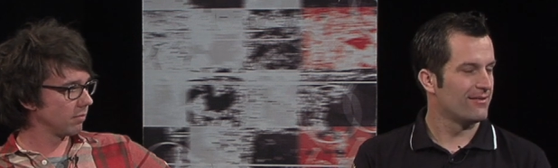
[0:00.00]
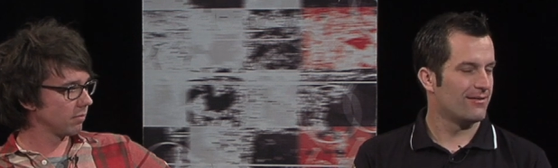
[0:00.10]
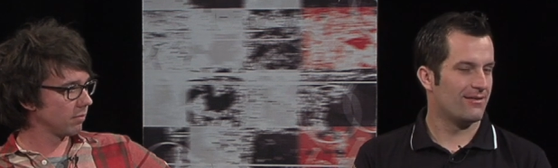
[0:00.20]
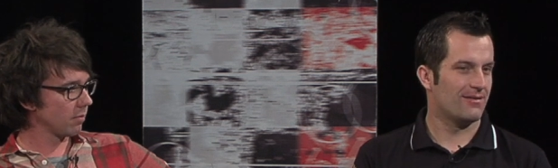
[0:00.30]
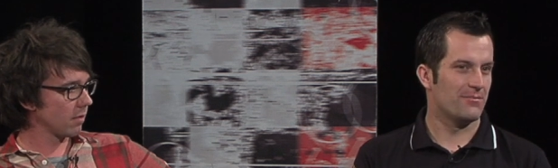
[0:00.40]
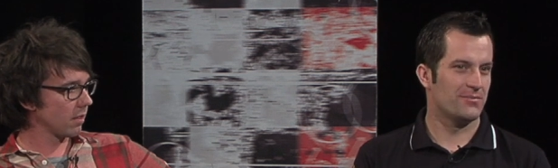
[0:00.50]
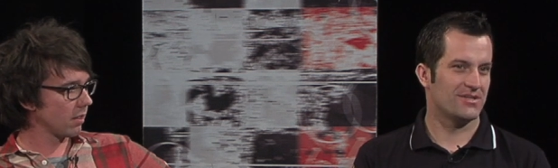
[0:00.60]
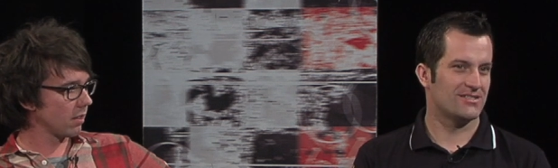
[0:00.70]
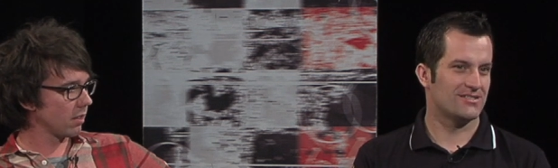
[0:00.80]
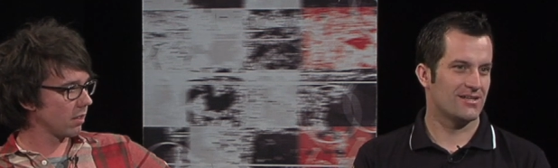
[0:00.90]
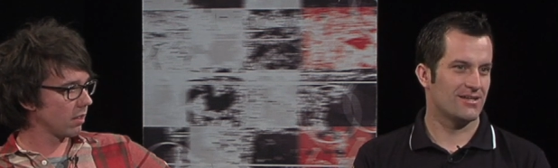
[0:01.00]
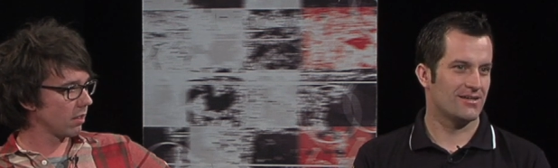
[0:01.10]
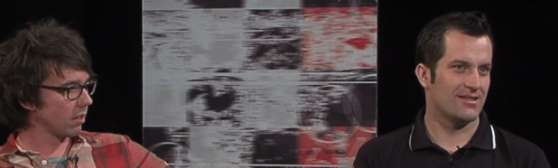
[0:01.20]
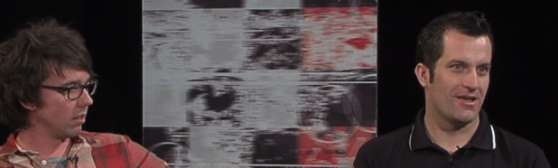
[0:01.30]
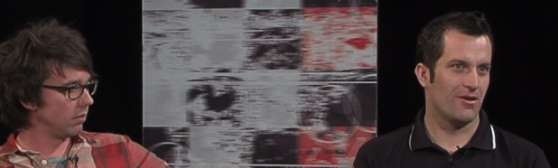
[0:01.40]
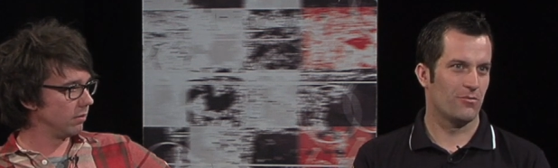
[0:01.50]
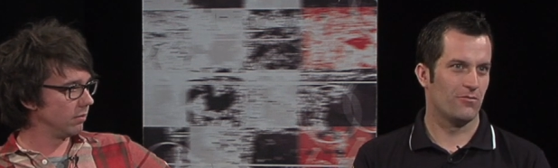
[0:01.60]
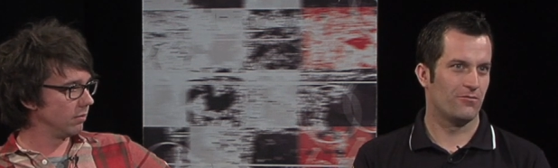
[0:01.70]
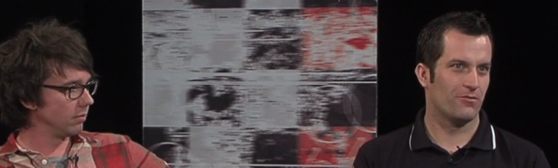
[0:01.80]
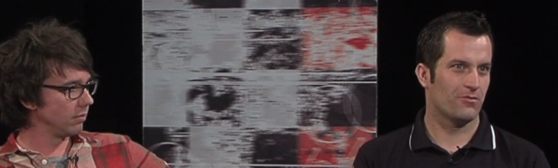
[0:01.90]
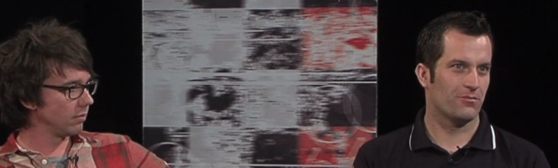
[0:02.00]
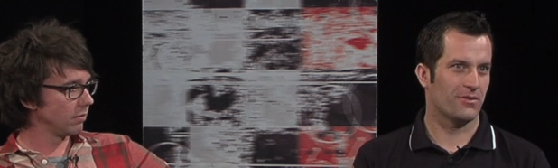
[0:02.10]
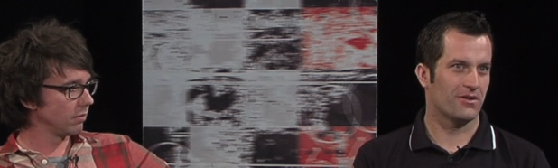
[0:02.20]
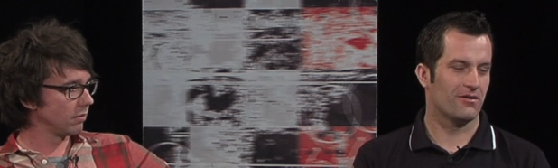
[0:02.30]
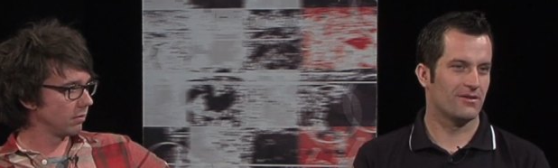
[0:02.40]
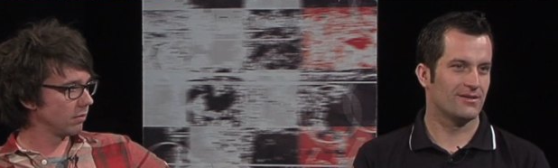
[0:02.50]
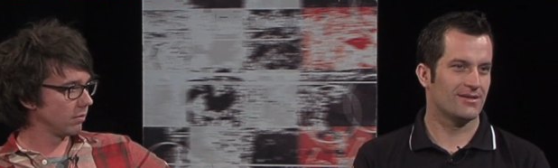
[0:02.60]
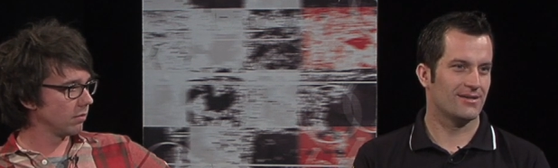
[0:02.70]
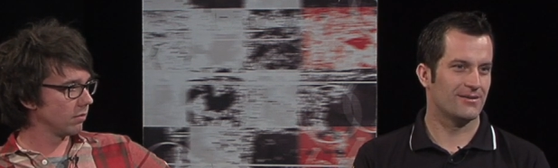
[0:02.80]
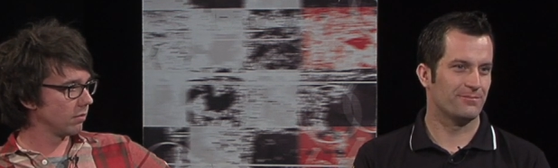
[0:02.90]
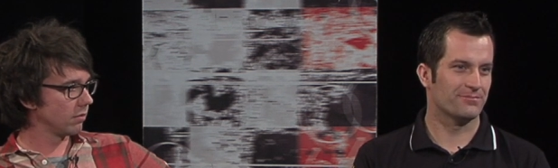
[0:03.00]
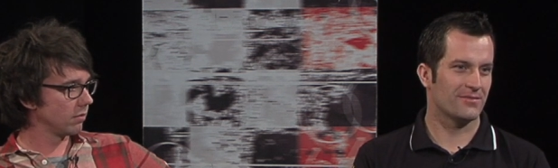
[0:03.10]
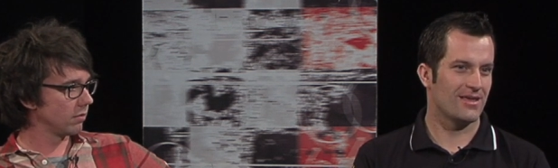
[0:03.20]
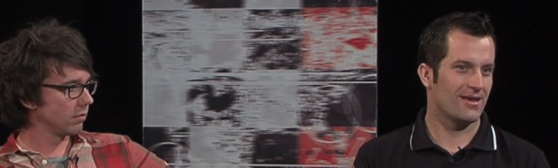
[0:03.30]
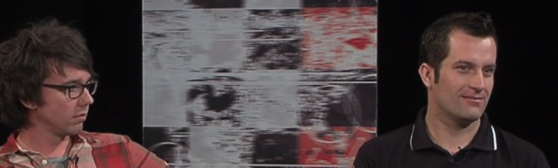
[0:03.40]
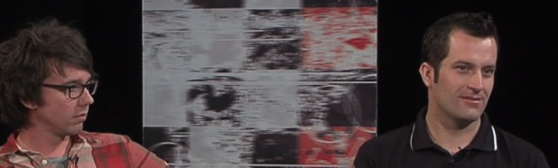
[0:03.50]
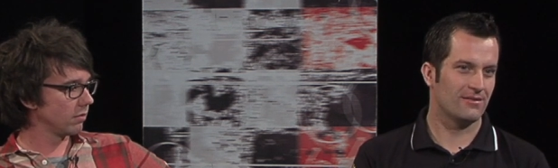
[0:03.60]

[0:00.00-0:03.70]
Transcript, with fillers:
Speaker 1: Um, but uh, yeah, I'm all for it. Bring it on. Um, yeah,